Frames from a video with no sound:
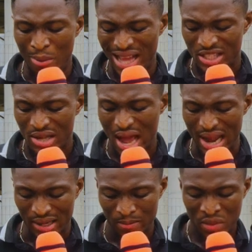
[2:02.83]
March
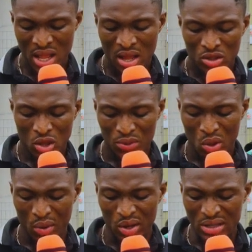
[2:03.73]
9.
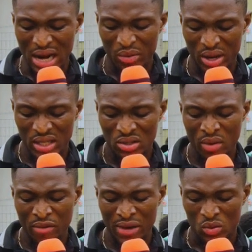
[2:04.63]
Substory under that reads,
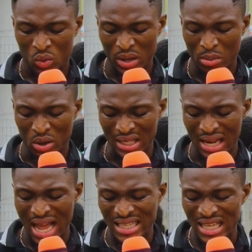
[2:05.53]
"Rivers, we
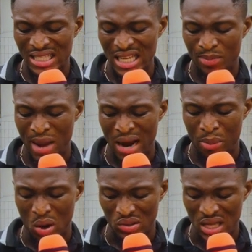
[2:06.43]
immortalize Access Bank
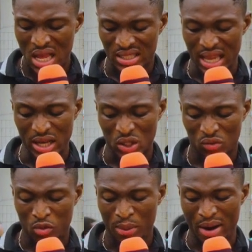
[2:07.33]
boss," says
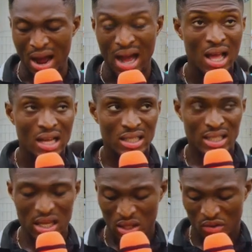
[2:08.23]
Fubara.
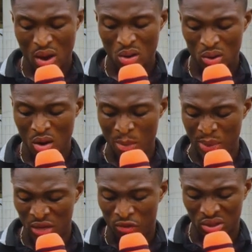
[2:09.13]
Details is found on
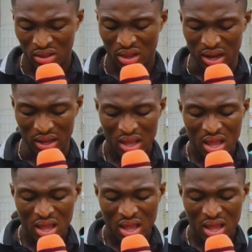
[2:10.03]
page 43.